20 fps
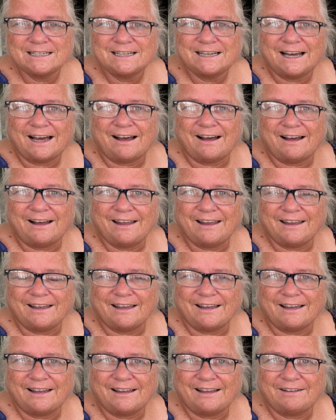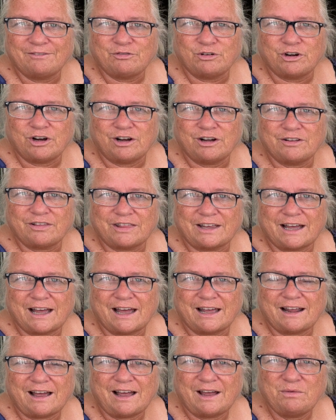I forgot
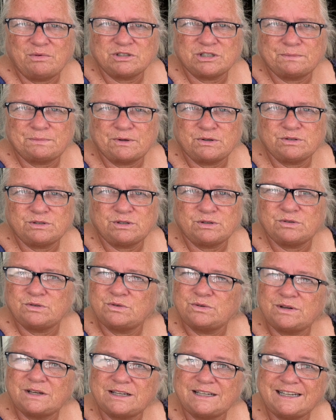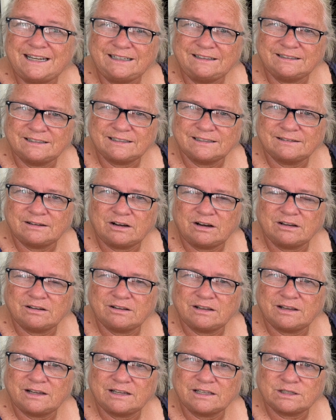that I was supposed to knit
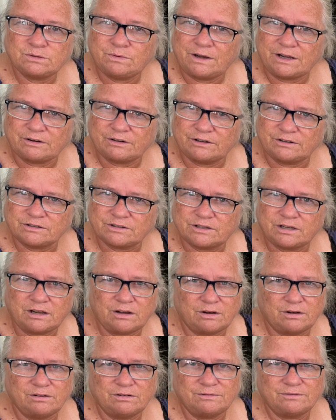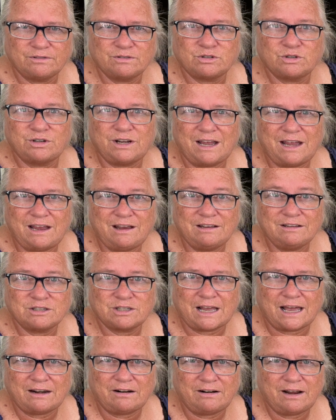on the sweater. So today,
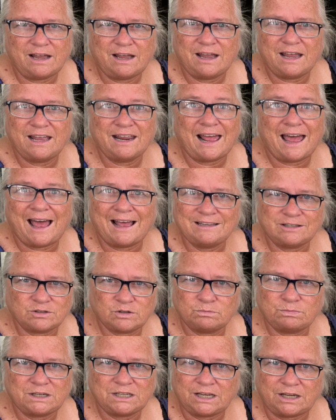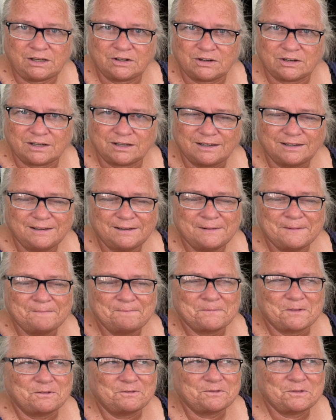Saturday, it has to be done,
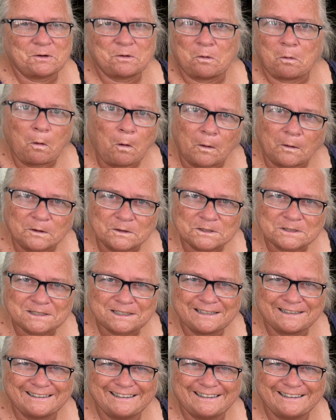of course.